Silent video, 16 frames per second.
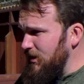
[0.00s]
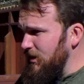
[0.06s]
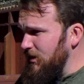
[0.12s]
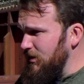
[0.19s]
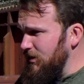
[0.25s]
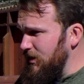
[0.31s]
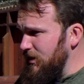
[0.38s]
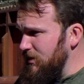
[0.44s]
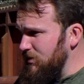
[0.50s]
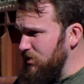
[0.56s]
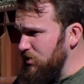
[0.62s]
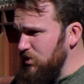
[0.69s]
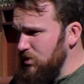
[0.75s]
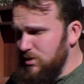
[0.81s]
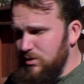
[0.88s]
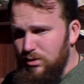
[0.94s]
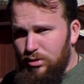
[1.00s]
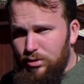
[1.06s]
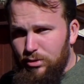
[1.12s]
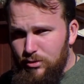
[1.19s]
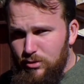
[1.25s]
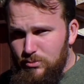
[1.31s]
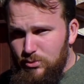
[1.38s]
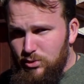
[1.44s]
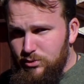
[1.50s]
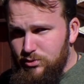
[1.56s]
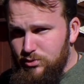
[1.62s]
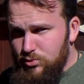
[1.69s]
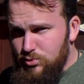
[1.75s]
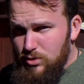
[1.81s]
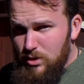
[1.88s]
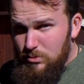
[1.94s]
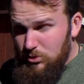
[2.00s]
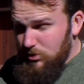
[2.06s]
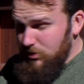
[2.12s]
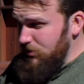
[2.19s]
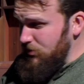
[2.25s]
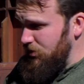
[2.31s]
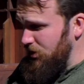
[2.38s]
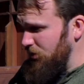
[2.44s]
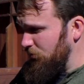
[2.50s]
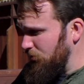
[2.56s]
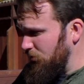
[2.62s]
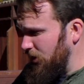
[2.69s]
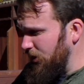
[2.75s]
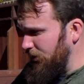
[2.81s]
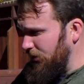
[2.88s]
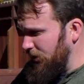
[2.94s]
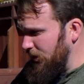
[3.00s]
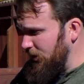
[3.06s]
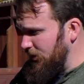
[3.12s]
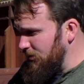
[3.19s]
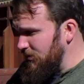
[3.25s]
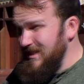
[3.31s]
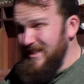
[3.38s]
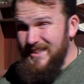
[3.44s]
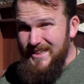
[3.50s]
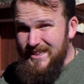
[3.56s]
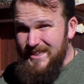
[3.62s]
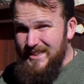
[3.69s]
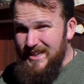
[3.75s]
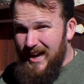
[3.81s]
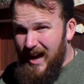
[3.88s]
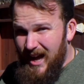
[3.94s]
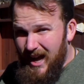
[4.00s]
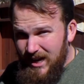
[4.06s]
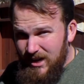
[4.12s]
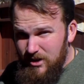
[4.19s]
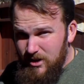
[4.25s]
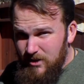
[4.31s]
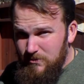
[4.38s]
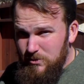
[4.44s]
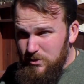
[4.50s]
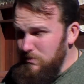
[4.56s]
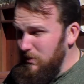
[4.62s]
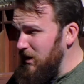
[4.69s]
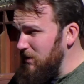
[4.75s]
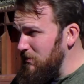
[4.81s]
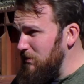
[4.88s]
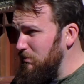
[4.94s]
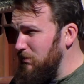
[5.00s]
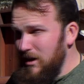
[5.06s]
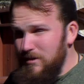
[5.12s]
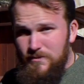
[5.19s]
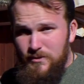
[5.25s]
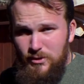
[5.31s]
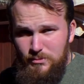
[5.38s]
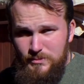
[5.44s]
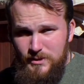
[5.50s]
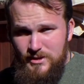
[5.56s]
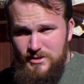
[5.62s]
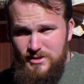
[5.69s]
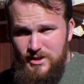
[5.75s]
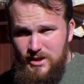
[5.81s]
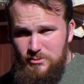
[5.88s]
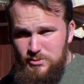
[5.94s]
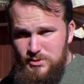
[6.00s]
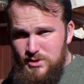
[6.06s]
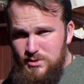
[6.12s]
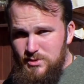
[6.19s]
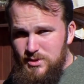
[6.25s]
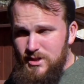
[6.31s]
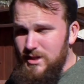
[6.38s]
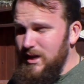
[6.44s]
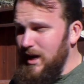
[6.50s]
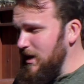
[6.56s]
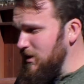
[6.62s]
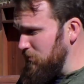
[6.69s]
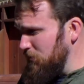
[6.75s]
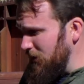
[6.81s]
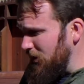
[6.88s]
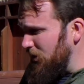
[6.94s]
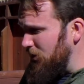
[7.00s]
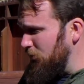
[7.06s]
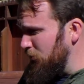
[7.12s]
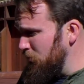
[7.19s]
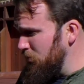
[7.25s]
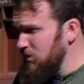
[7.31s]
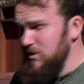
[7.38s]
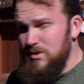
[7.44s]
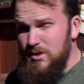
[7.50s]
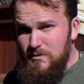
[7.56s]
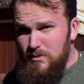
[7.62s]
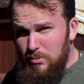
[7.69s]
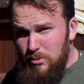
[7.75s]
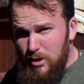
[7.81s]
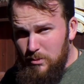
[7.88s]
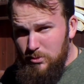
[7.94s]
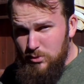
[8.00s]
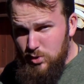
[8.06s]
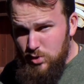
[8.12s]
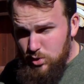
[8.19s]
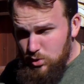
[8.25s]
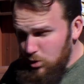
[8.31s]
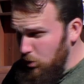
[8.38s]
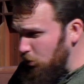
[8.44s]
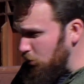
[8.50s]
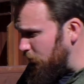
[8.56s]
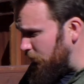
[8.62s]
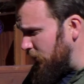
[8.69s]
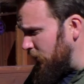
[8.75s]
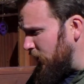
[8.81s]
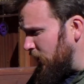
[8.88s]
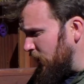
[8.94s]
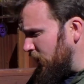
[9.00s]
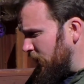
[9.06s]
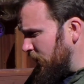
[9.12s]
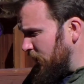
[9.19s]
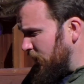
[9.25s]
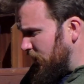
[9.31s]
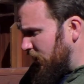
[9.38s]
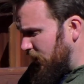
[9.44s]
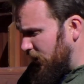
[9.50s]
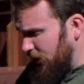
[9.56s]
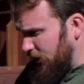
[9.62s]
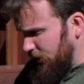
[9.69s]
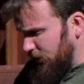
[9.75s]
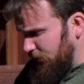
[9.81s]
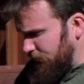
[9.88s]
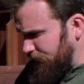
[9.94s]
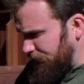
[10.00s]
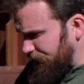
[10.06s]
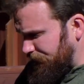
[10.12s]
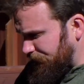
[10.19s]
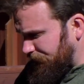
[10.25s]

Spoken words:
here is just thermal trouble in general. I think it didn't get hot enough, which might have been my fault because I was using Esbit cubes instead of a proper stove. And